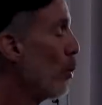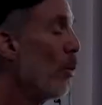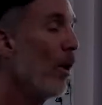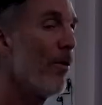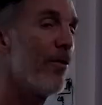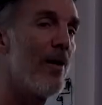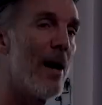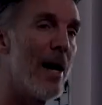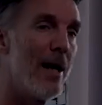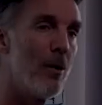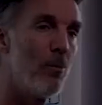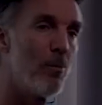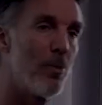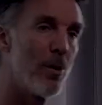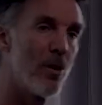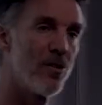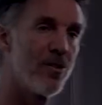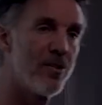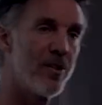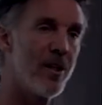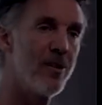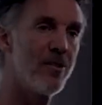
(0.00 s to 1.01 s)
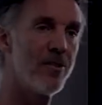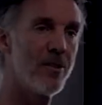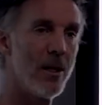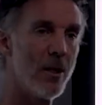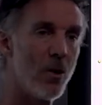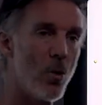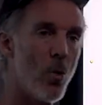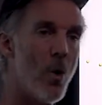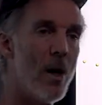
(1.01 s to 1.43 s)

you will find persisting